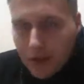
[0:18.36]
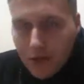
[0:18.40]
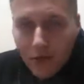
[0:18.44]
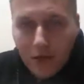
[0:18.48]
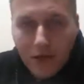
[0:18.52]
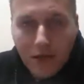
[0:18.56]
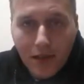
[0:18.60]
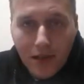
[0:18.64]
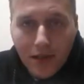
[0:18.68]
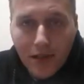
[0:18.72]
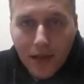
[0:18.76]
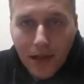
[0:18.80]

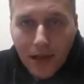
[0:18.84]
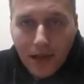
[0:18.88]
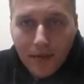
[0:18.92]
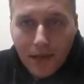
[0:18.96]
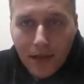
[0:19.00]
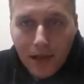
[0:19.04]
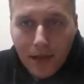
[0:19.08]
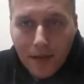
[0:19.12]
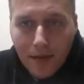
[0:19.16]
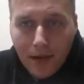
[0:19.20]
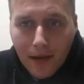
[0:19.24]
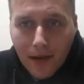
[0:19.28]
So it's the
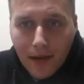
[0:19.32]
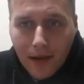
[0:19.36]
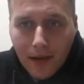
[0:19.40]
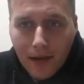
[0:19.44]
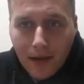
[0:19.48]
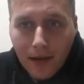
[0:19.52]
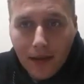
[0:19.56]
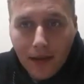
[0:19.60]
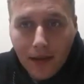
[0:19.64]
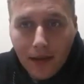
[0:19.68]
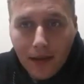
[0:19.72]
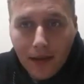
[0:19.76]
Timekeeper
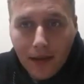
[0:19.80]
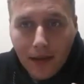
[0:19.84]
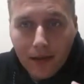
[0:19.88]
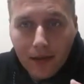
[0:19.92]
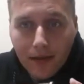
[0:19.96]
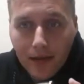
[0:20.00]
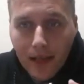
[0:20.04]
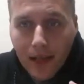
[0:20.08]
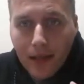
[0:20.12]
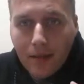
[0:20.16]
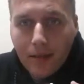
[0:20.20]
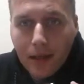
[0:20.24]

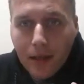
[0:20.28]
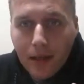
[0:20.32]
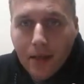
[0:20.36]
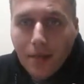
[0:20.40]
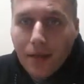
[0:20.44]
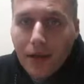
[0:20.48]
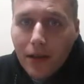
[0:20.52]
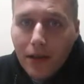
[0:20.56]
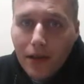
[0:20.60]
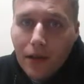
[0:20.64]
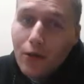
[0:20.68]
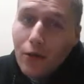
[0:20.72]

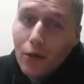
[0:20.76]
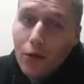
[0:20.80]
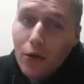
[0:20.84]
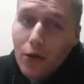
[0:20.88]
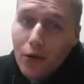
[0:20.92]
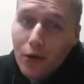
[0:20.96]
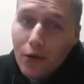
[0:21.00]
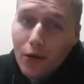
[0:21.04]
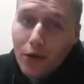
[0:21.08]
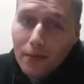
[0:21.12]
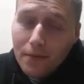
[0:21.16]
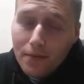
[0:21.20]

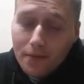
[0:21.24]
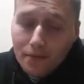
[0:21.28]
clone.